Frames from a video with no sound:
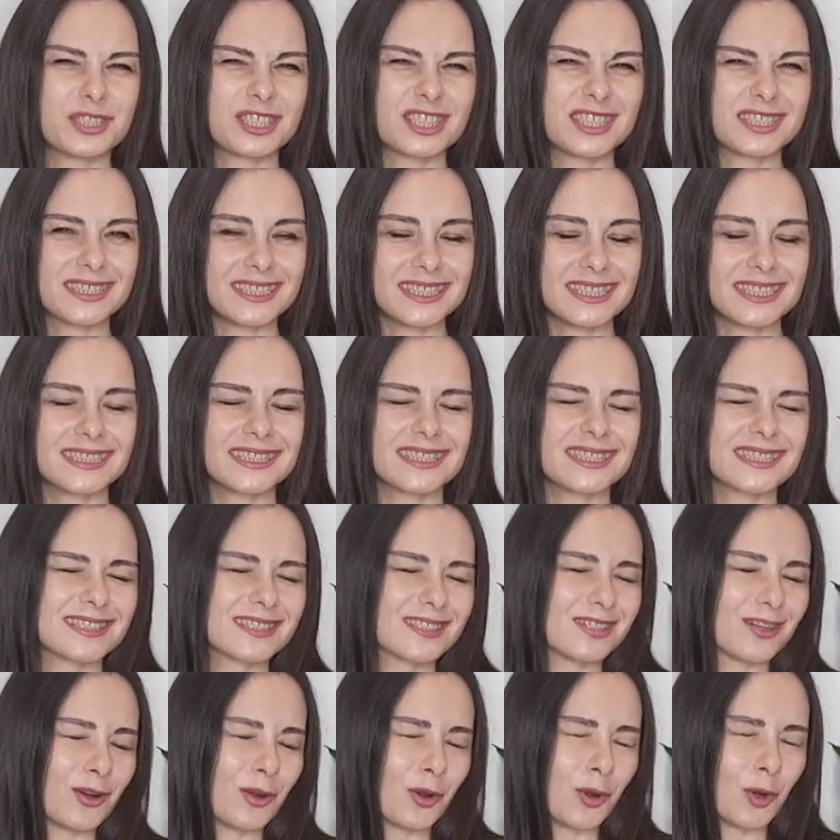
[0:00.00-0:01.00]
stinks
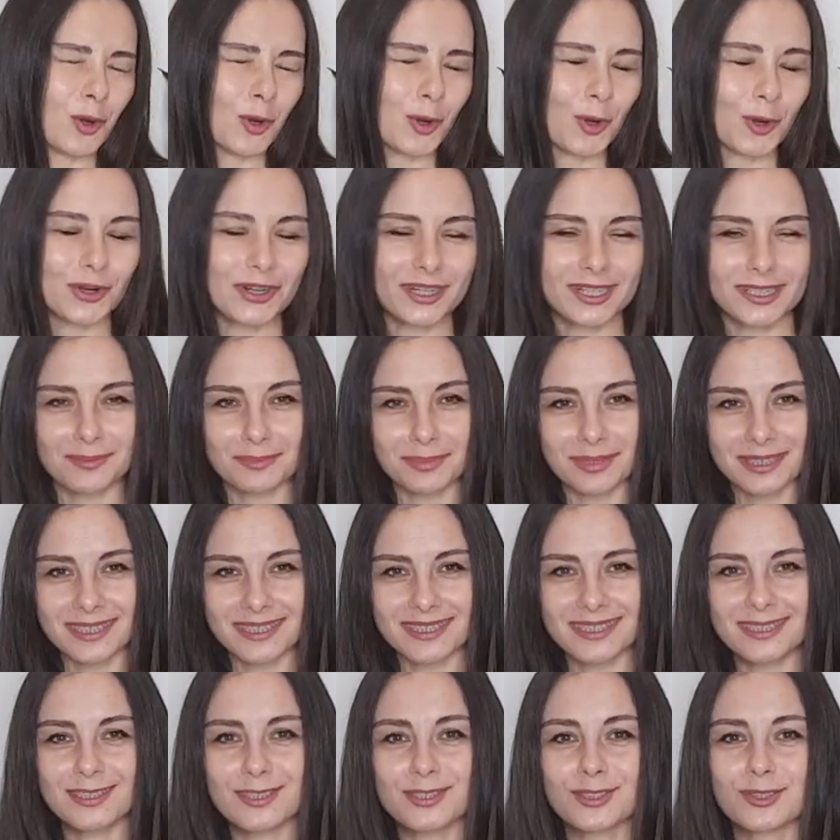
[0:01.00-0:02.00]

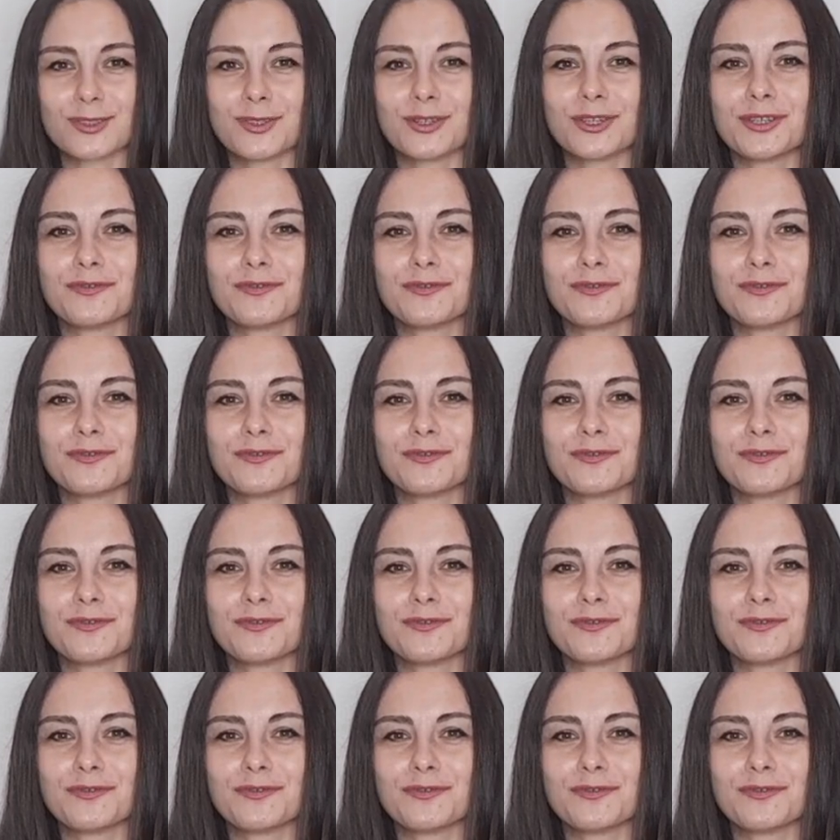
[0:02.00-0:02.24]
horribly so